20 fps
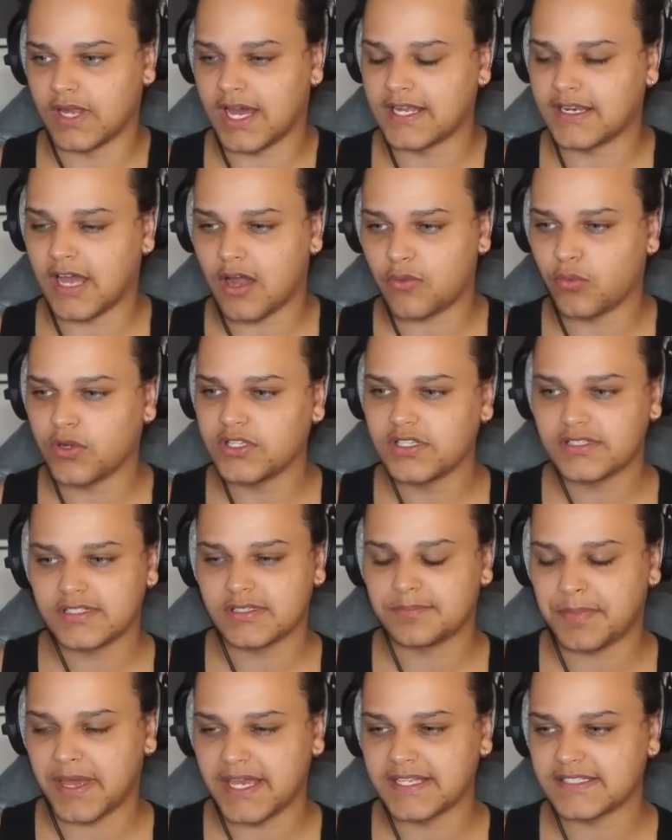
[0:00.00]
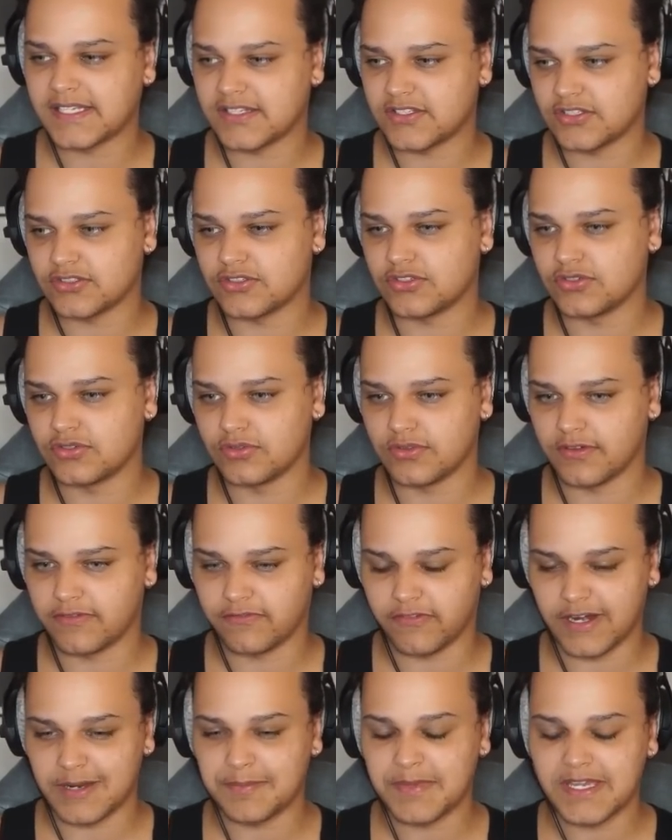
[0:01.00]
and I want you to pay attention to the
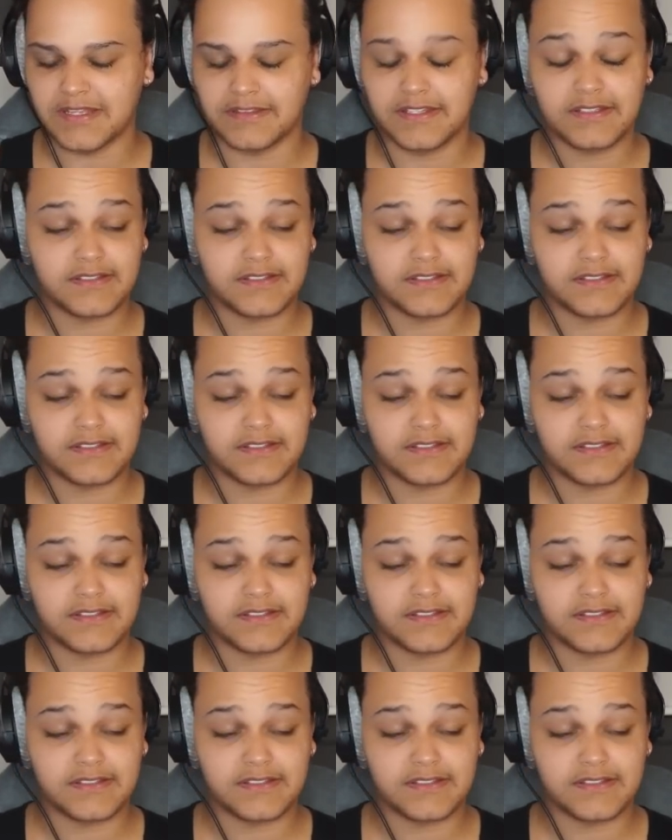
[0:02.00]
frame meter.